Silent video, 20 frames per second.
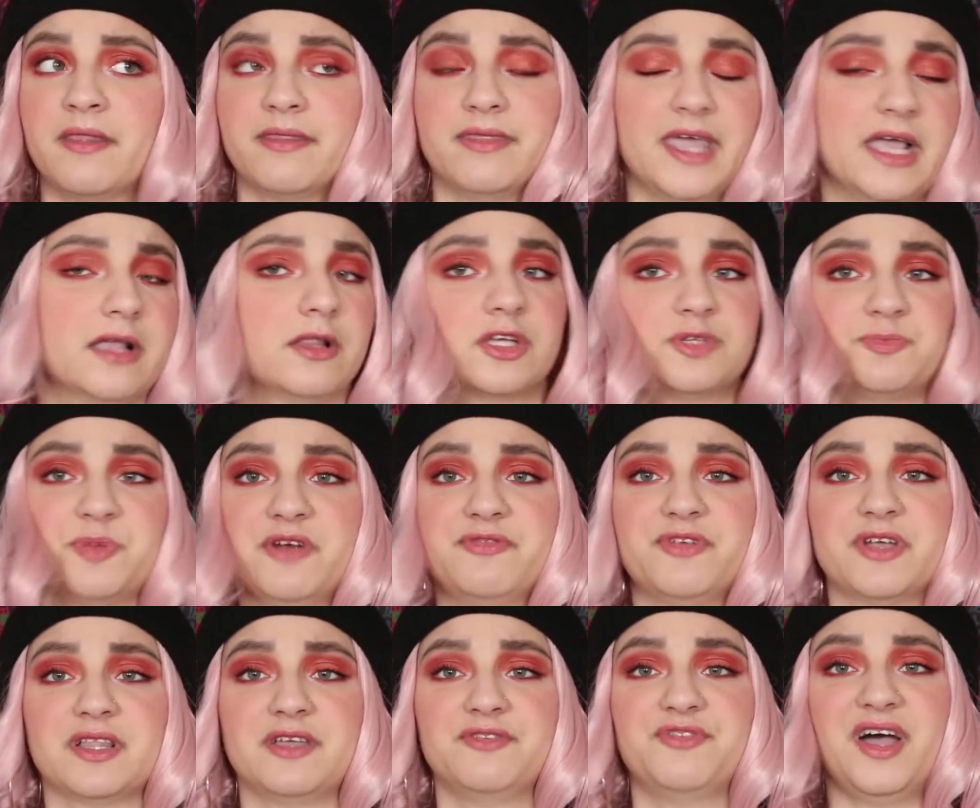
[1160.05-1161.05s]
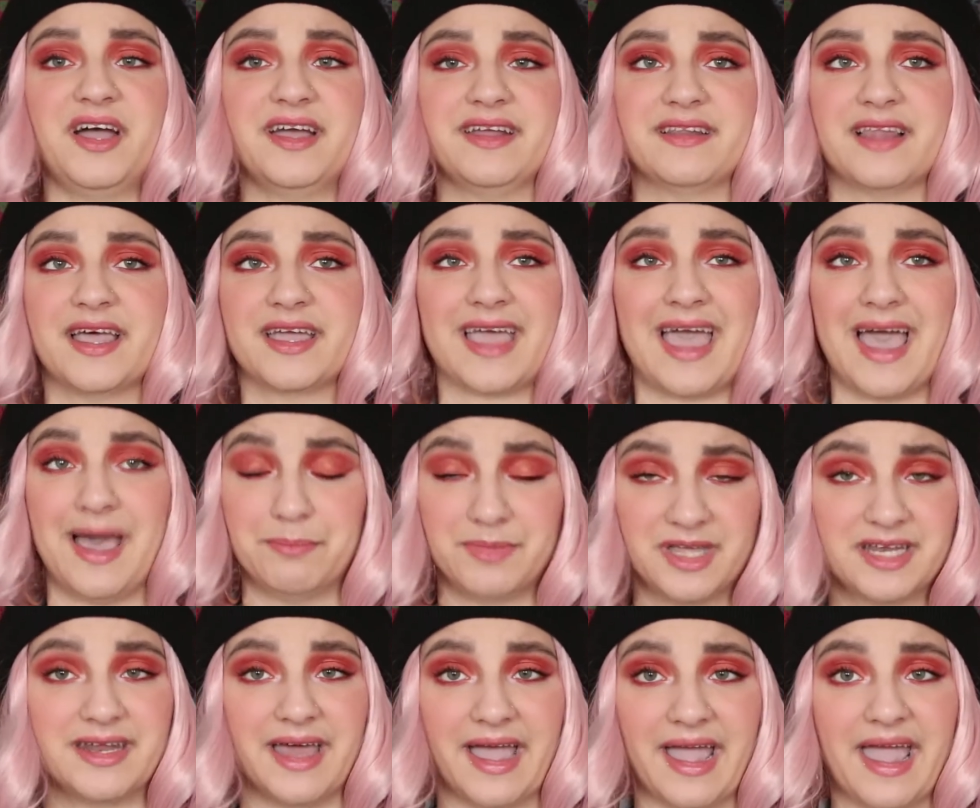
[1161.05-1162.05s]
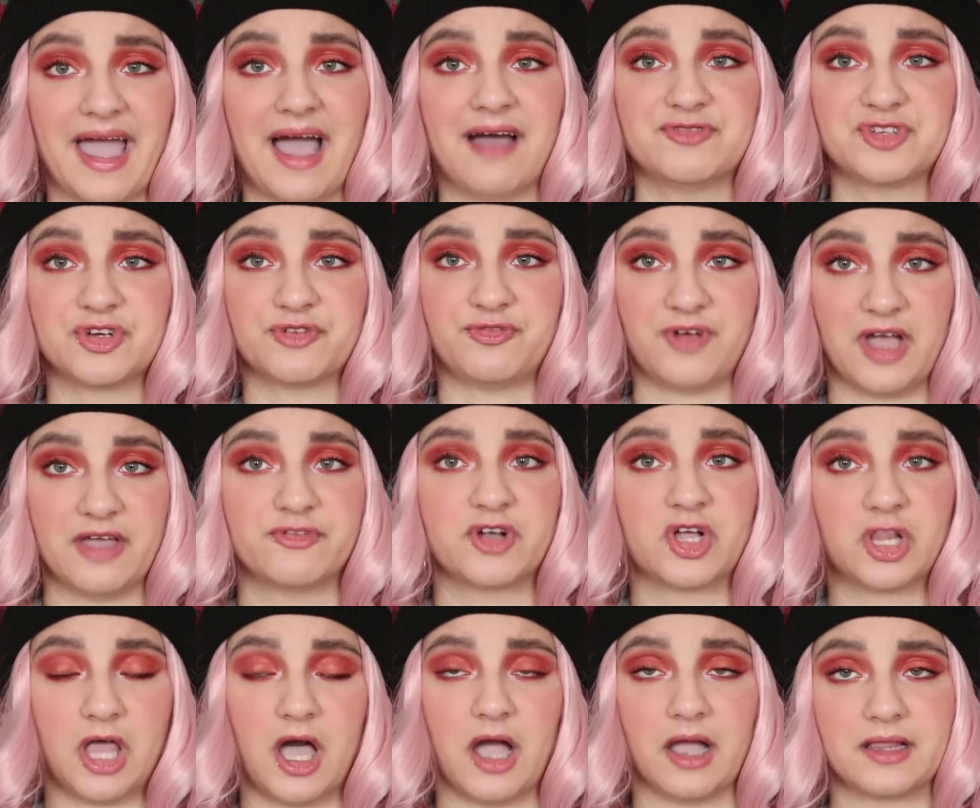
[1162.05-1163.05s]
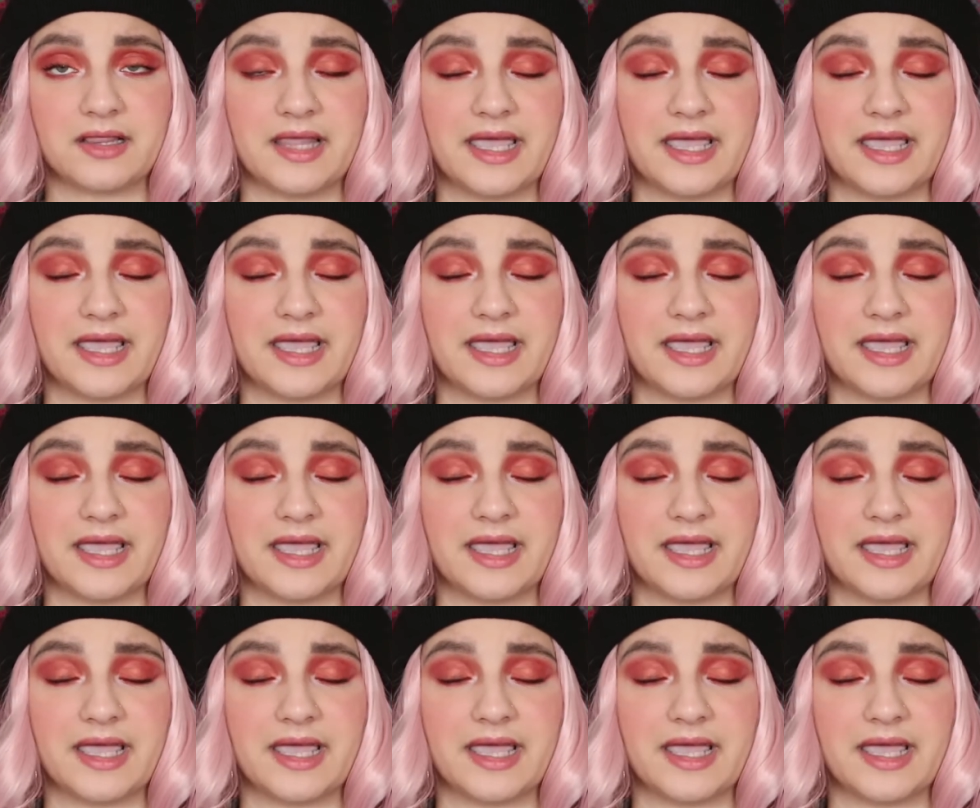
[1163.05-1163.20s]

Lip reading: they looked perfectly fine, like at midnight, after 5 o'clock.